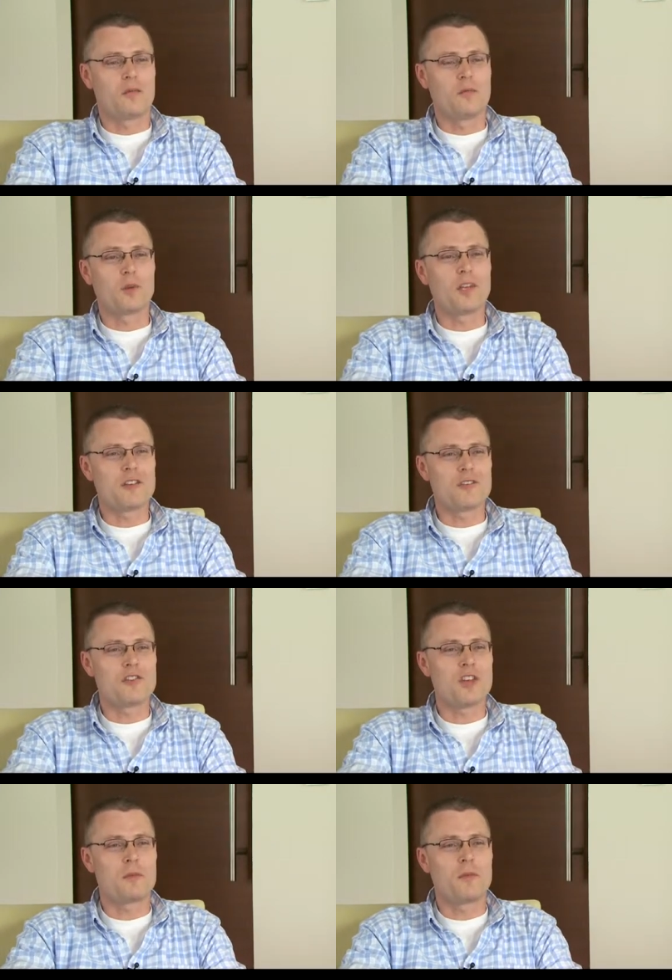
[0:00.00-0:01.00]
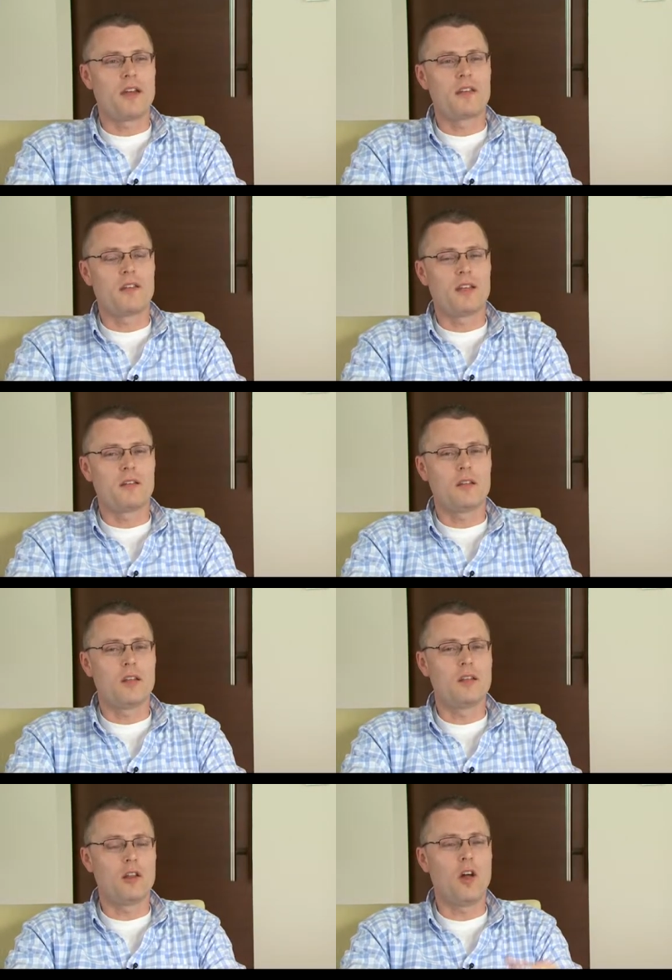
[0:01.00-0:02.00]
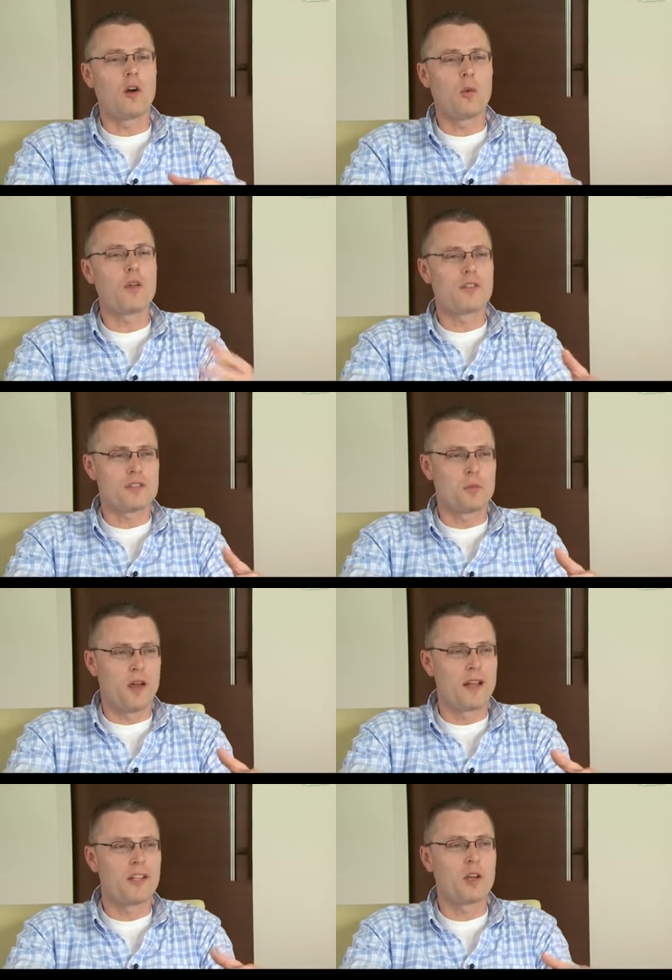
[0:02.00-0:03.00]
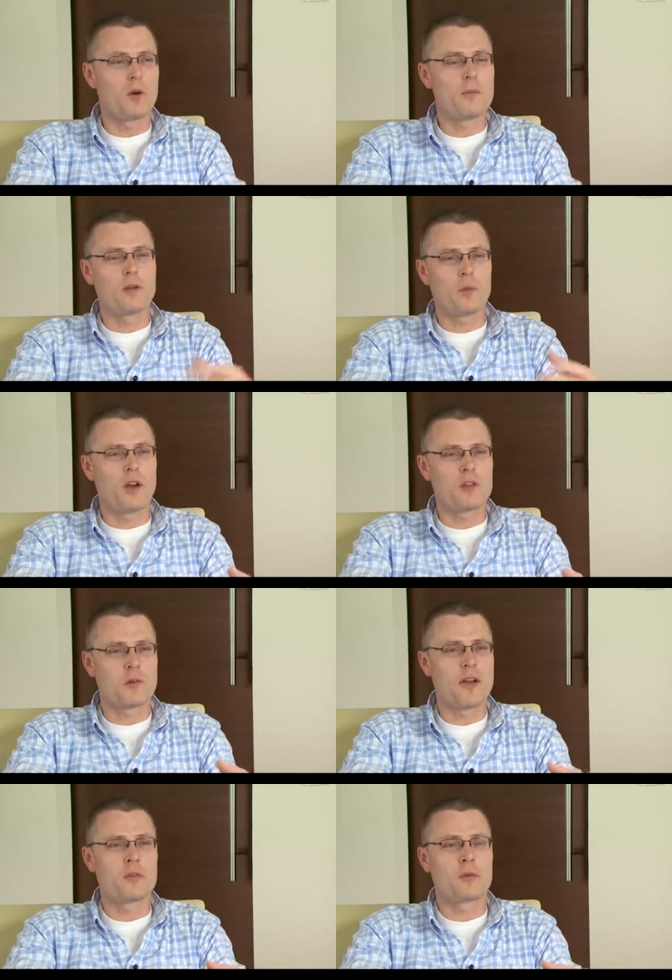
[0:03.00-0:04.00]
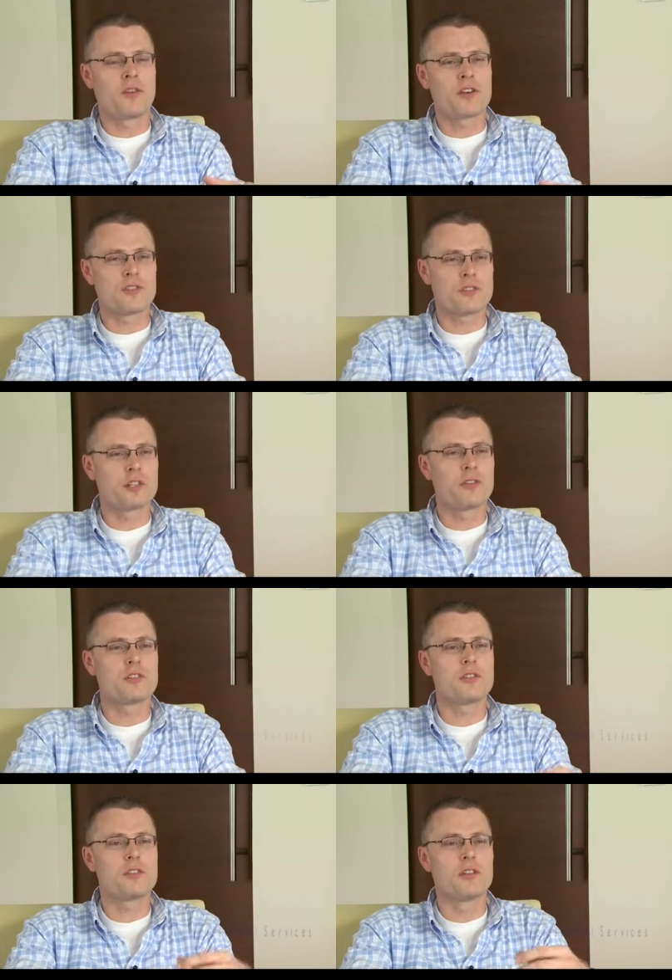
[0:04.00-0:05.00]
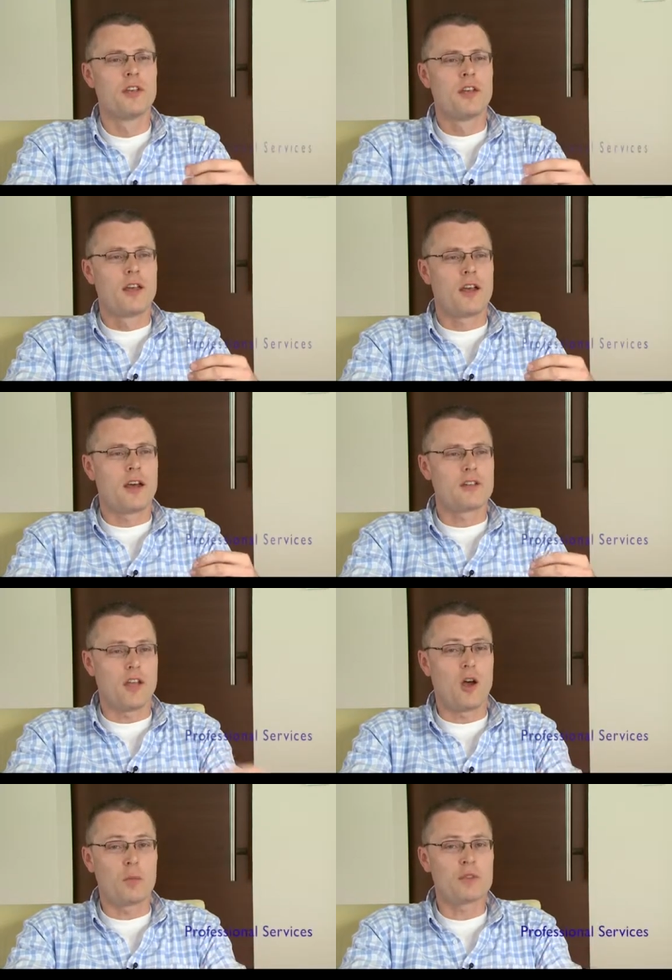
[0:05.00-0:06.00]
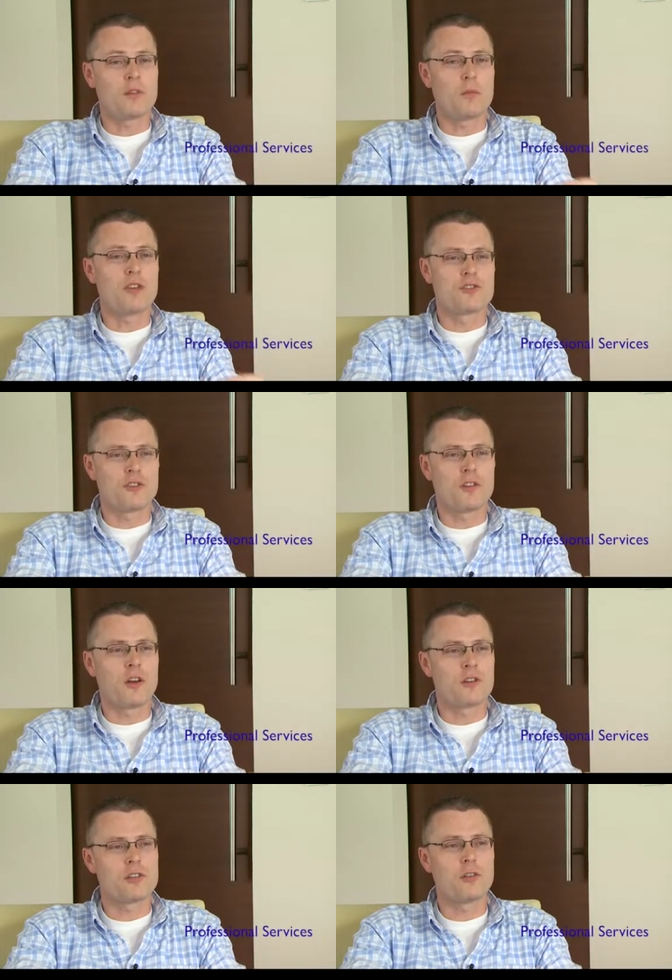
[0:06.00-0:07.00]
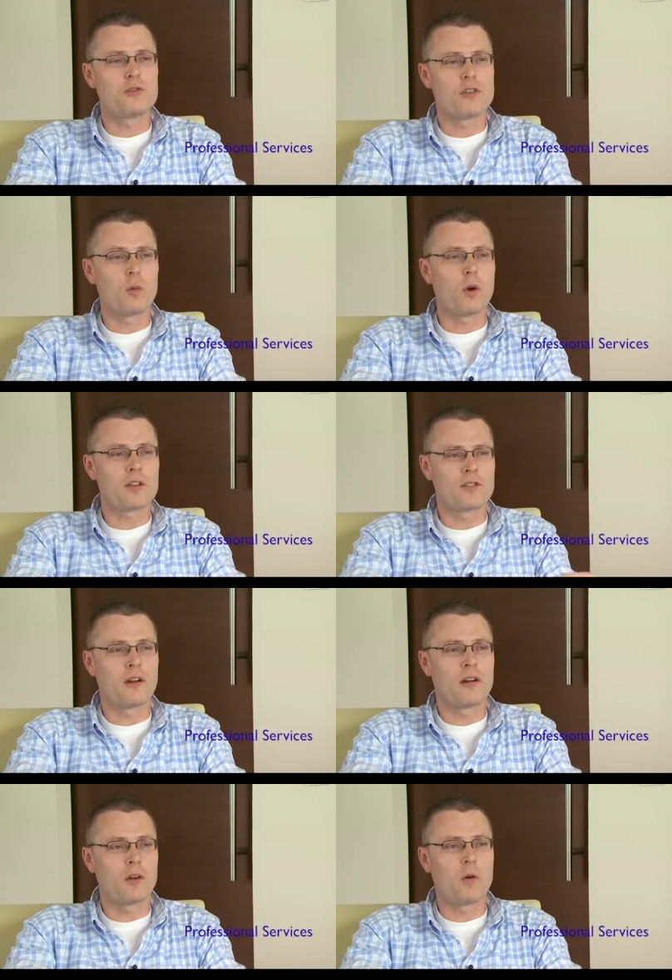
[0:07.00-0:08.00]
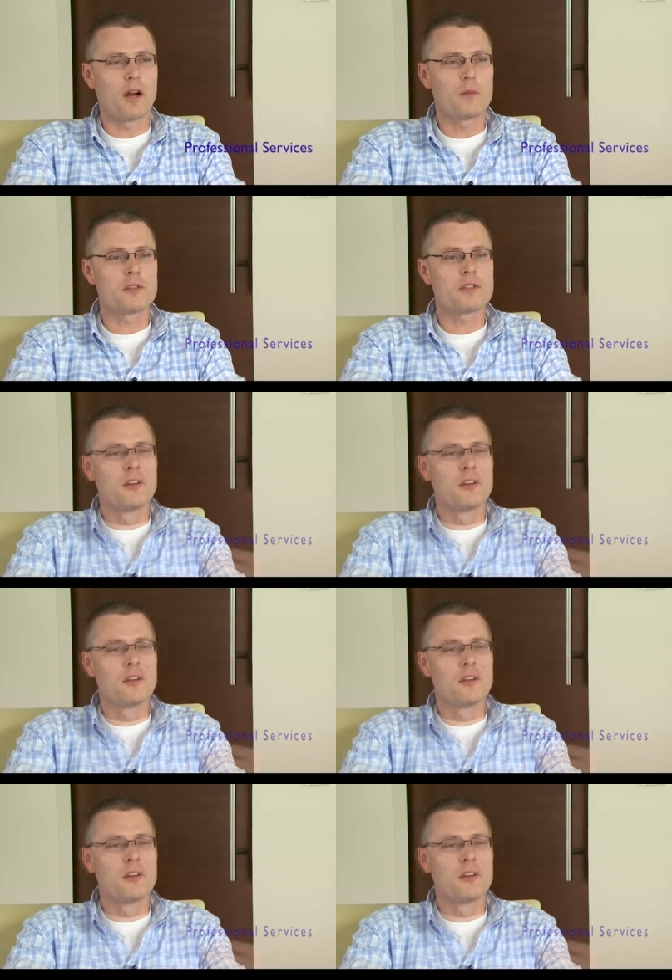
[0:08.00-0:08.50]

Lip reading: relationship that along with supplying the equipment, we also have the professional services to help us and make sure that our solution works for our requirements.